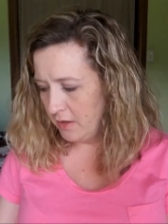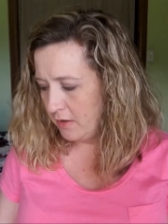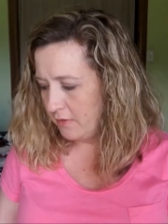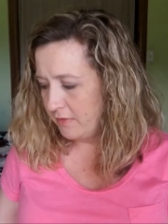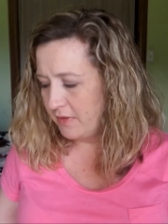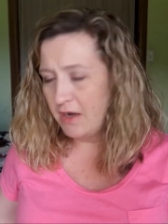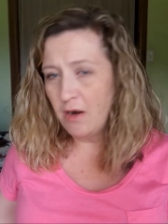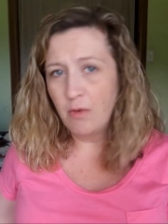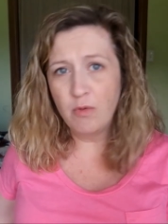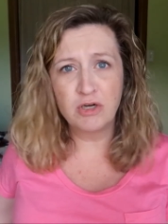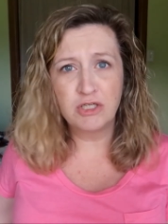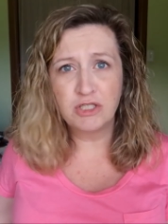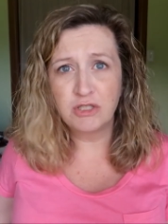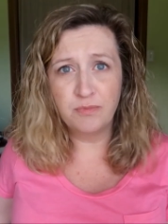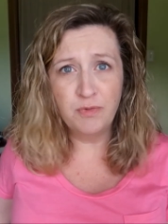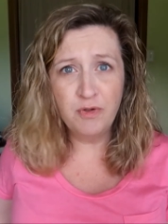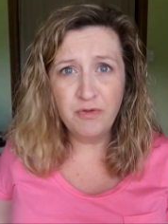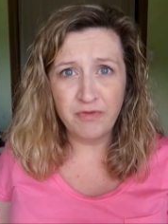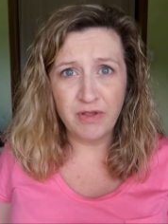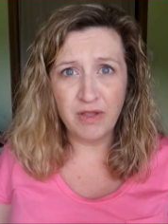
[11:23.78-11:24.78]
They don't watch the
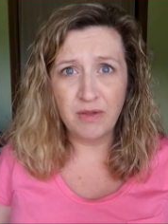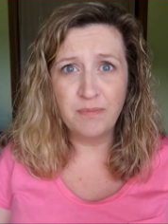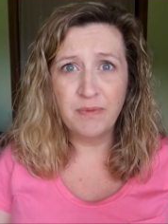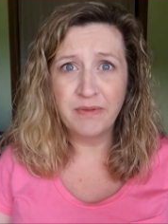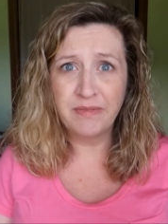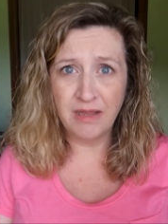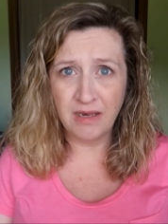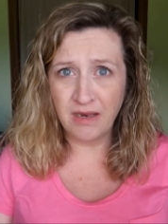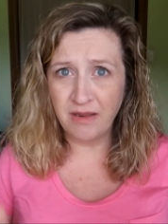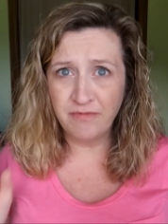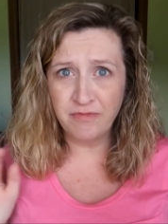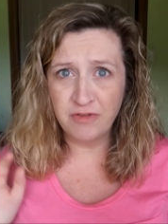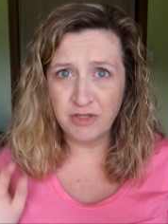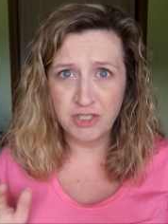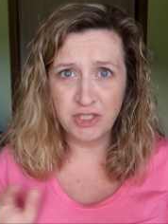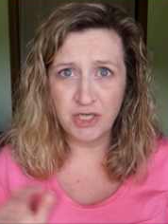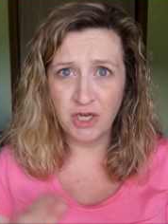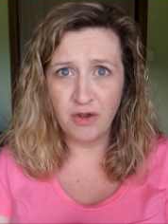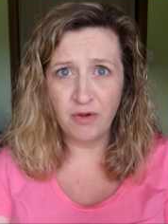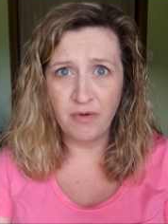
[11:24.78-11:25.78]
movie, but they love the
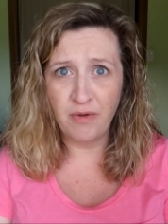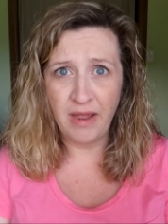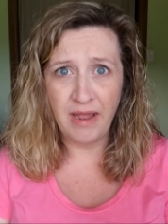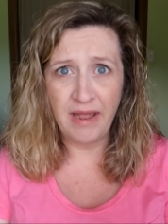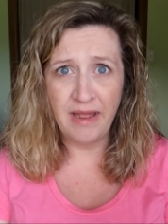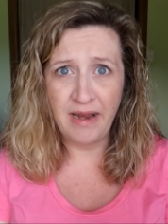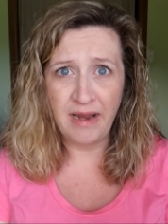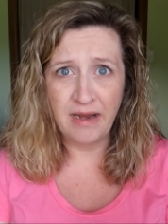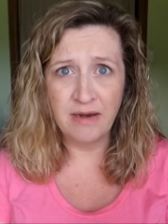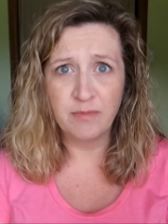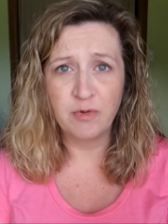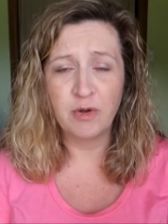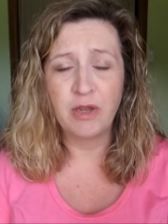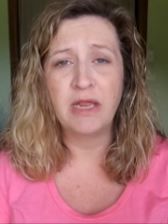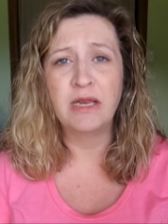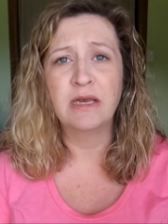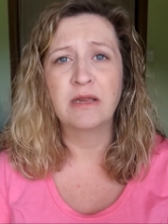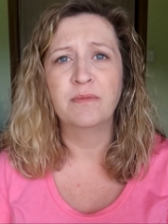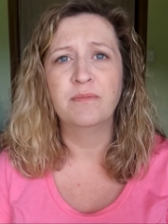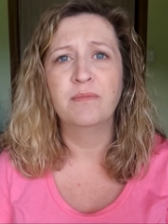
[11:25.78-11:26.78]
show at Animal
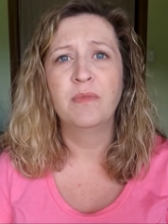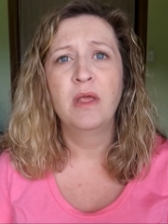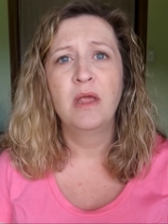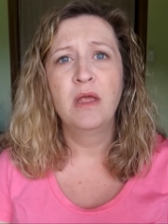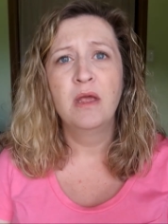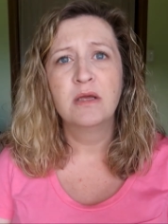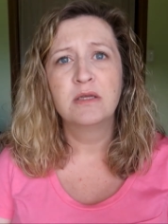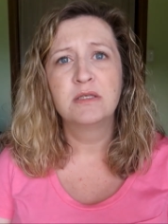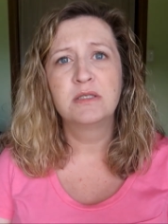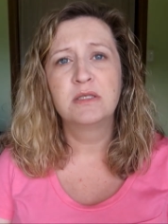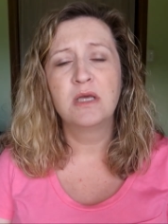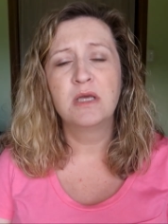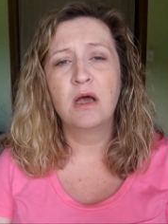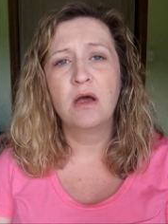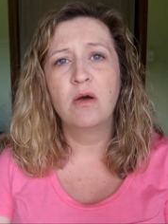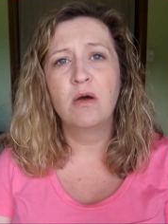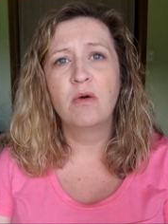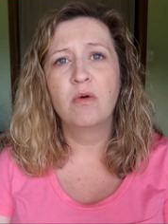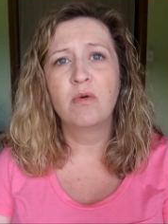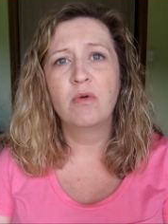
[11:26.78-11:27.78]
Kingdom.
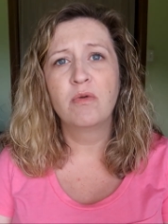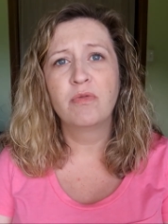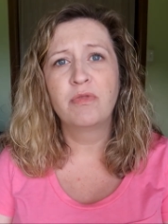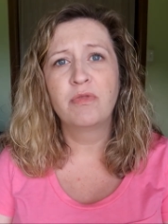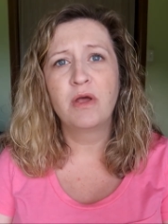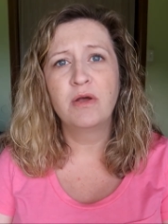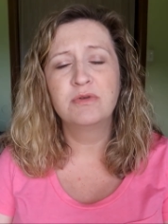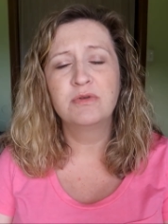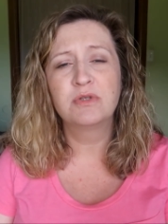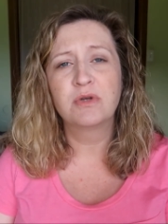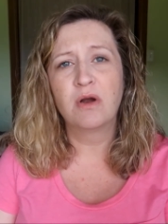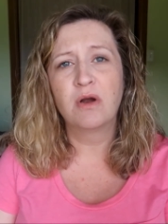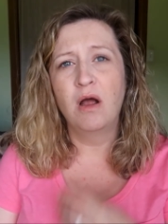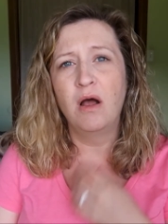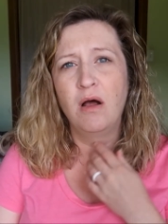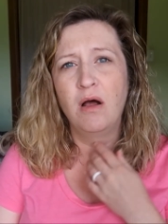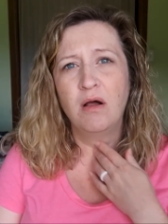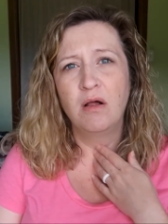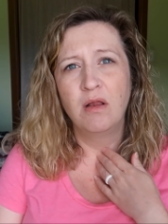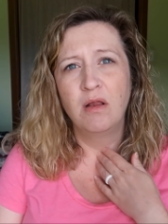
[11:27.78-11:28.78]
So those are
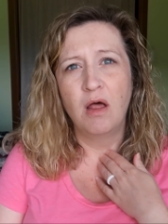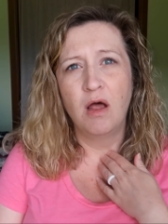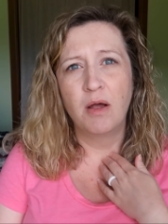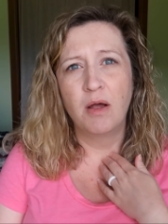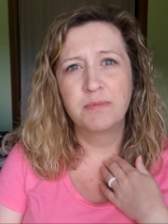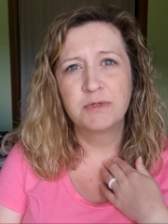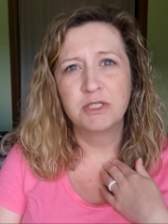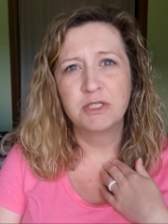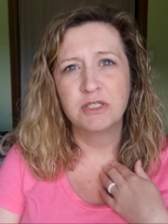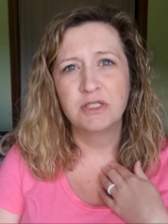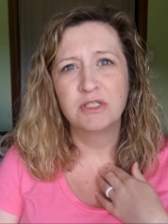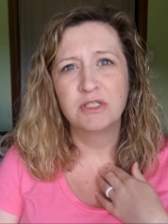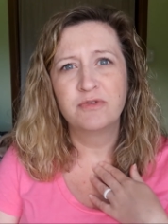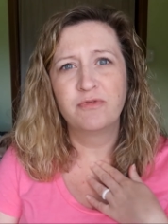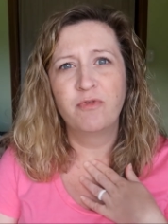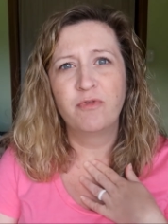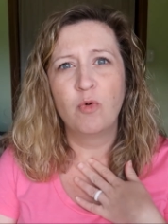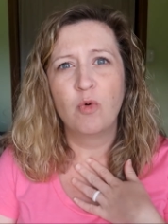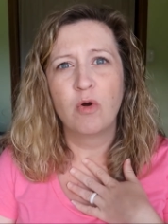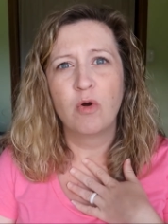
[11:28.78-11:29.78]
all options
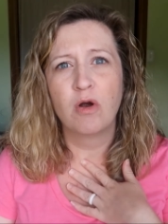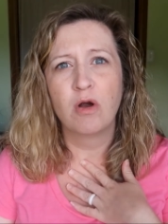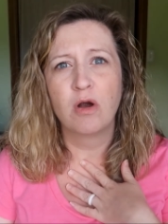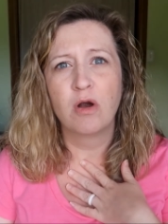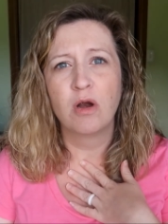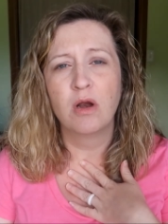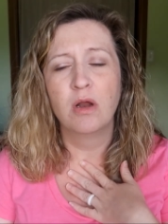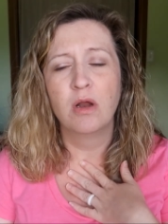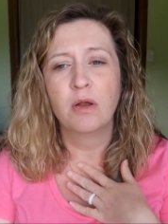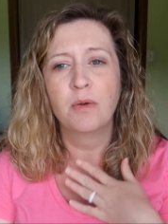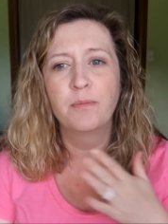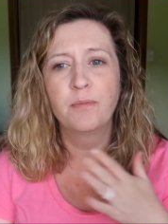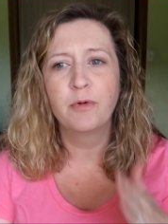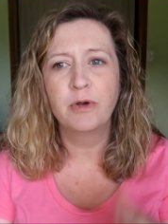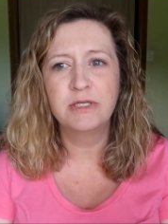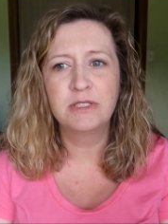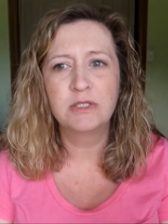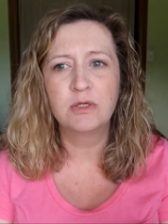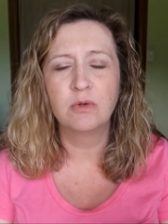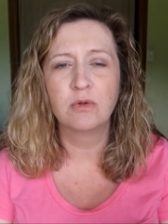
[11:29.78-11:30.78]
for
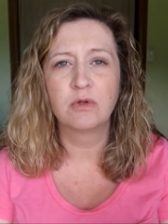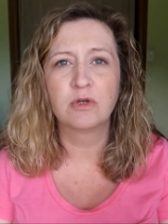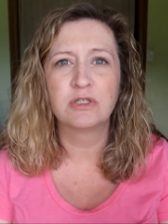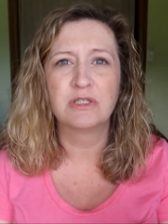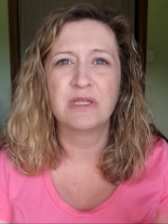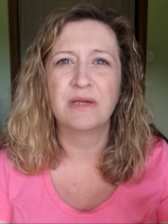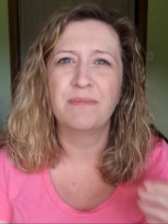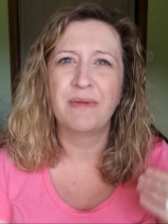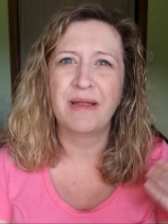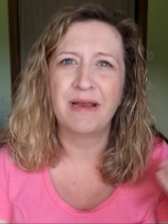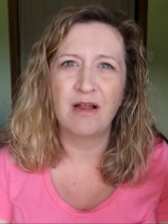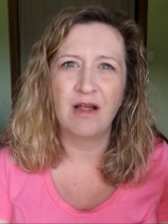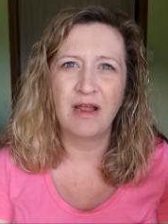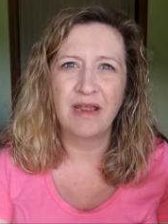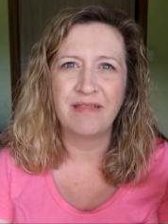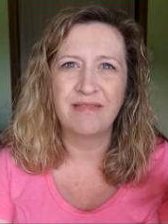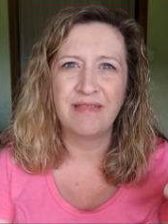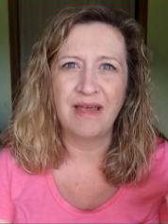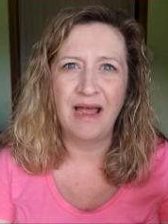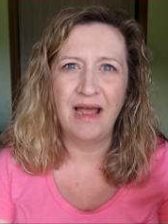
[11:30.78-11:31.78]
preschoolers that may not
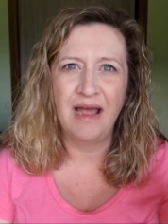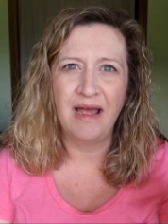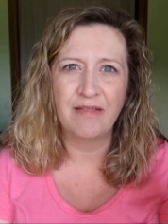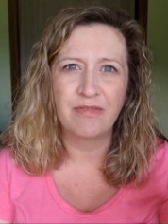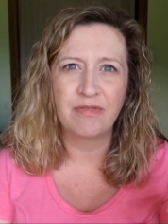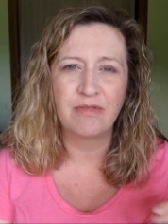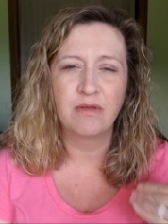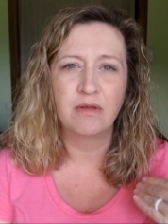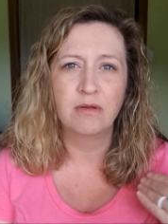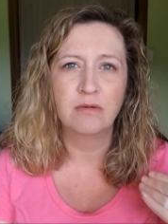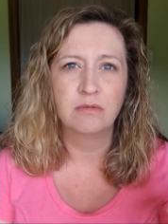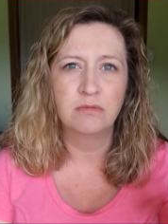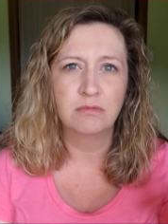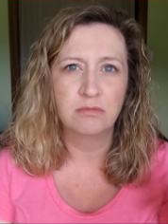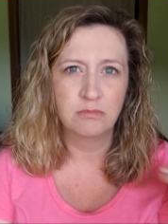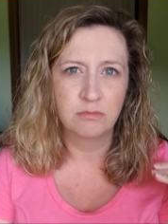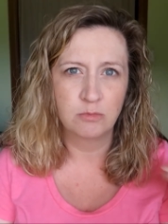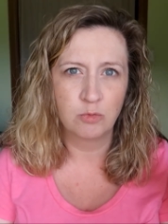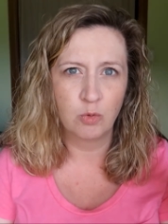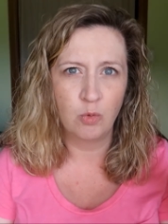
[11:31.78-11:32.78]
hit that height
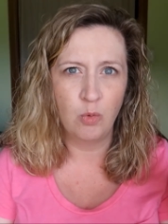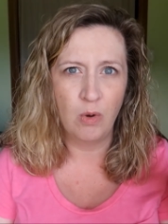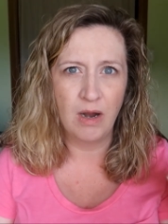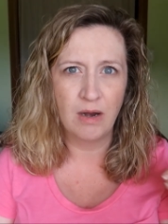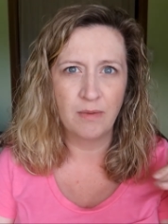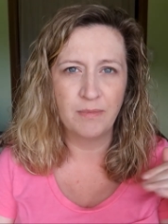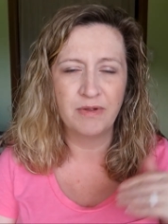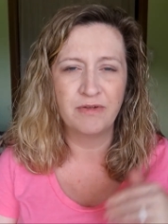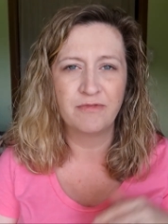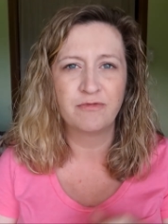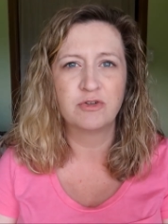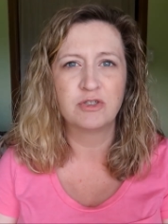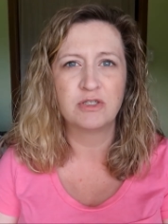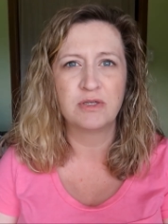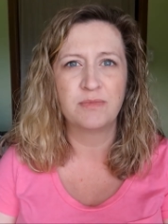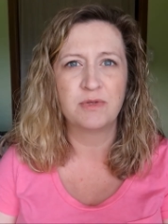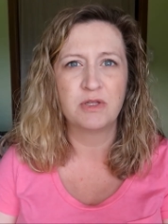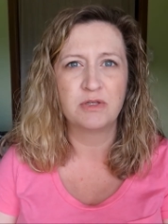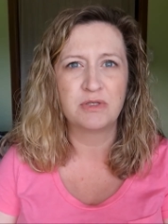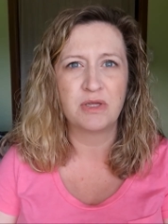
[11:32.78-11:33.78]
requirement for
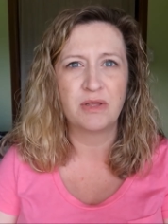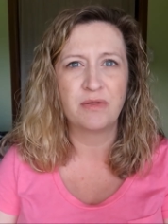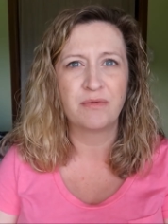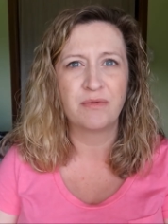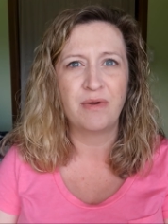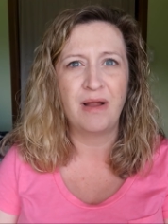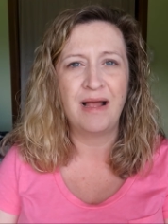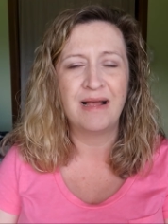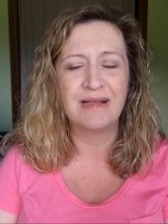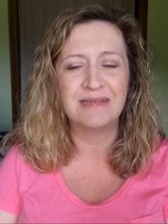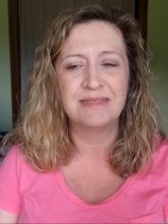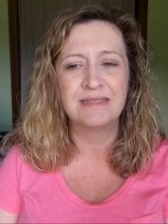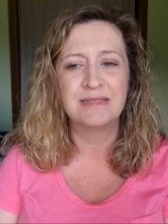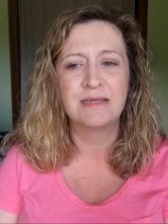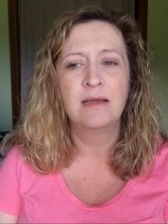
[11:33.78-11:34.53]
some of those other rides.